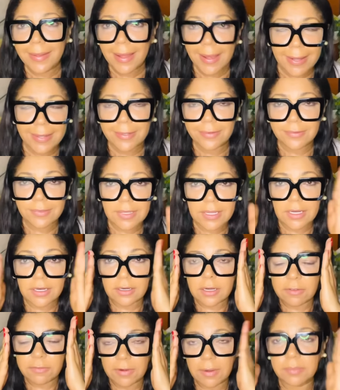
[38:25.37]
I don't care
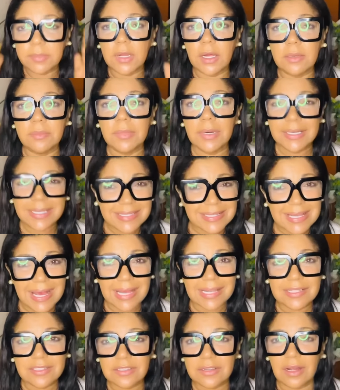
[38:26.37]
if I'm not
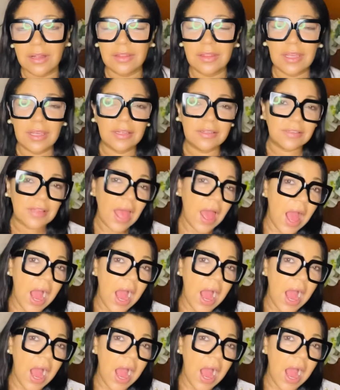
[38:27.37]
monetized on this.